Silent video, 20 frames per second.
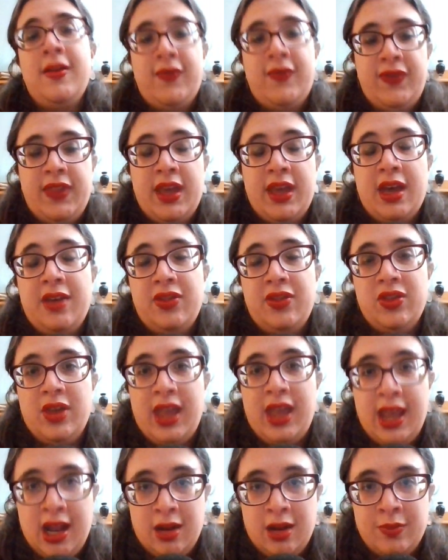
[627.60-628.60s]
that the
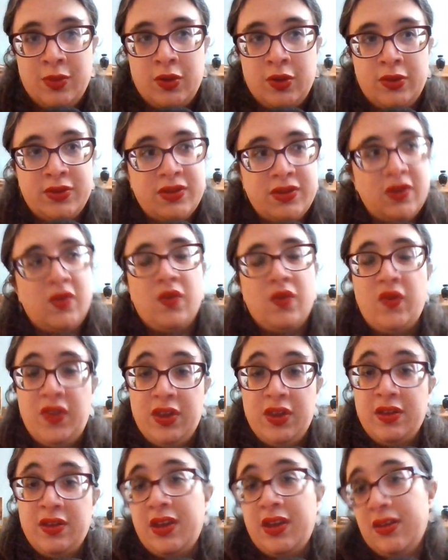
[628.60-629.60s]
animals
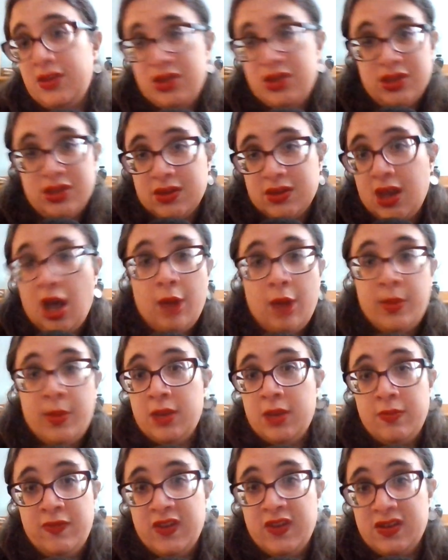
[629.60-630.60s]
feel like just come in
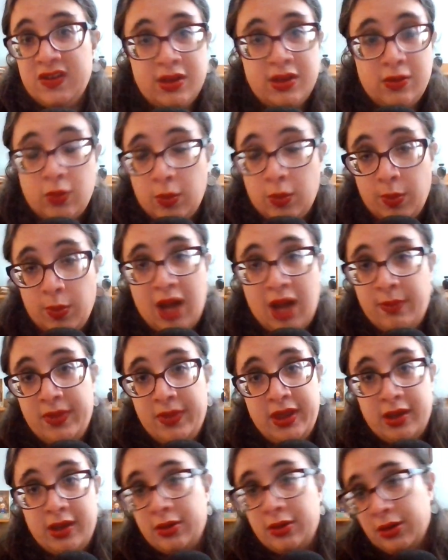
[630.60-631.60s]
and visit or pop
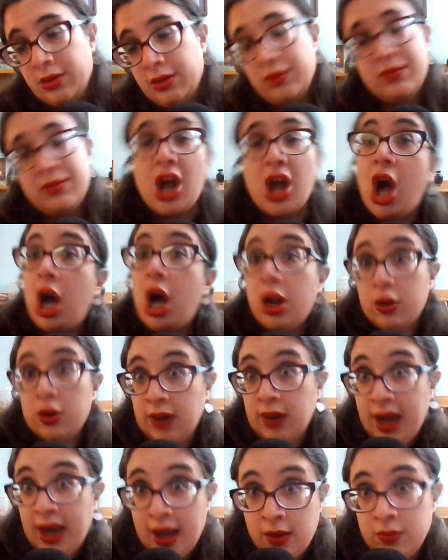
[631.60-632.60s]
in or hung
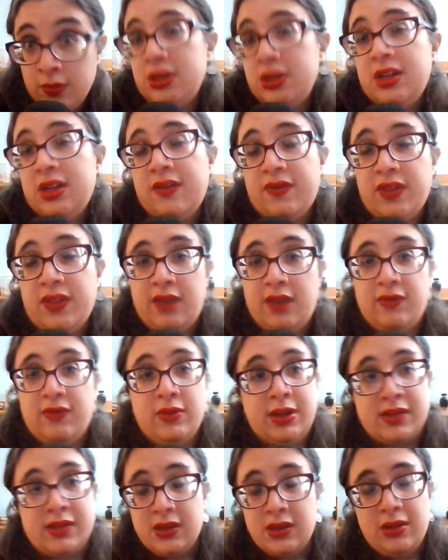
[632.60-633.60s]
around if they've
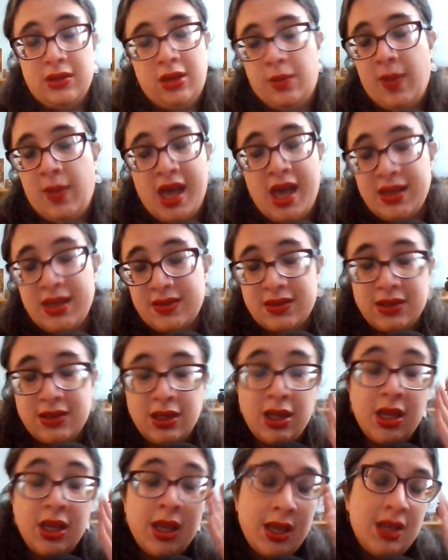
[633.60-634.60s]
recently passed.
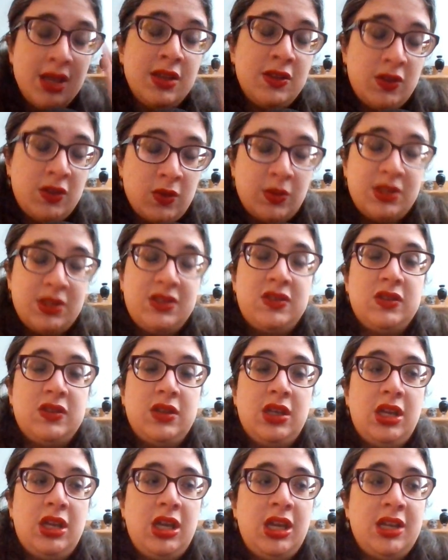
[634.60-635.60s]
So it's
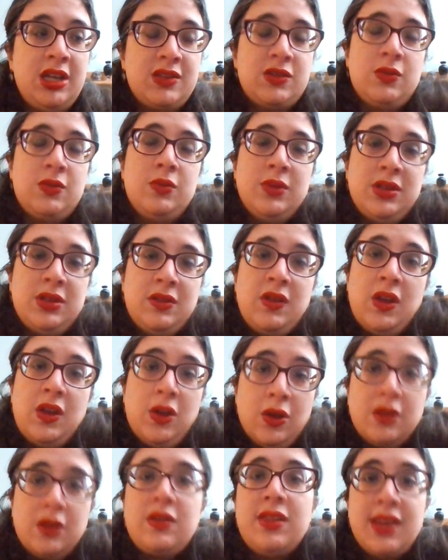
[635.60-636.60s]
it's a really
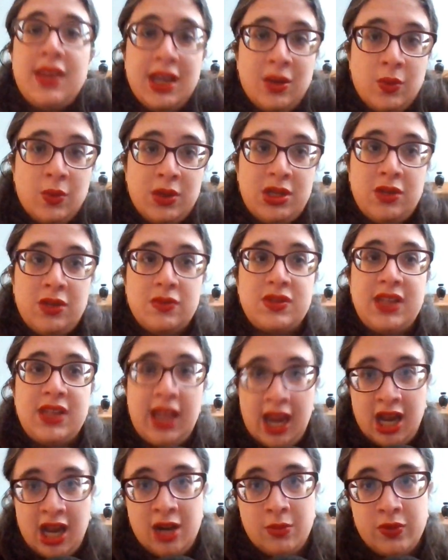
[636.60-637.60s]
good thing when you see
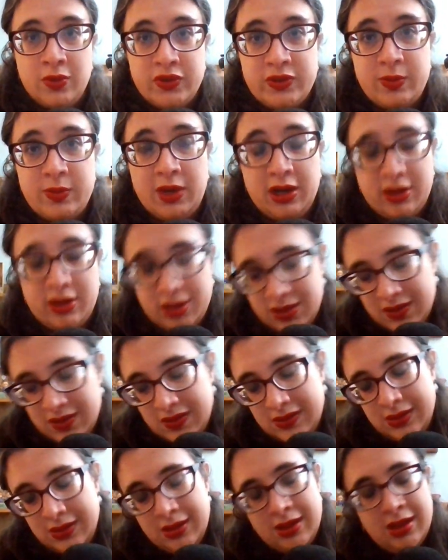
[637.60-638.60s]
animal
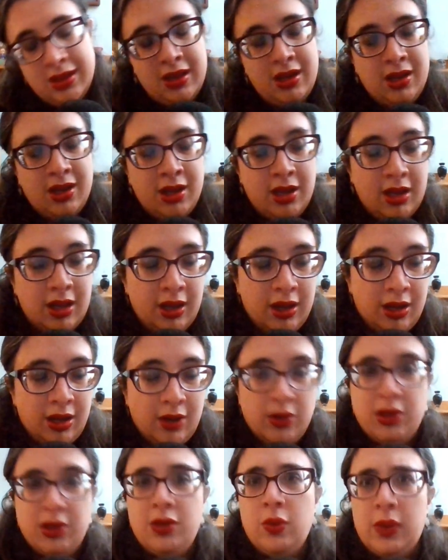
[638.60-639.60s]
spirits uh,
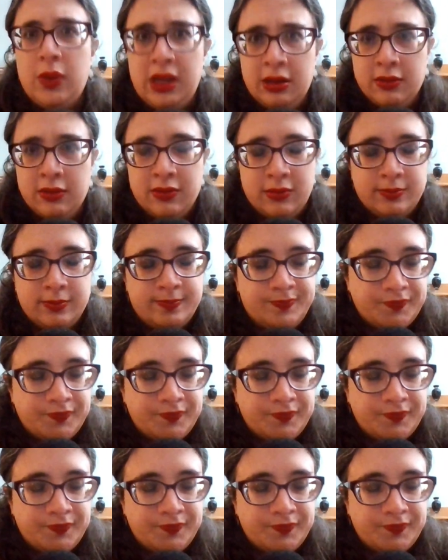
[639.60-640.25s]
or you hear them.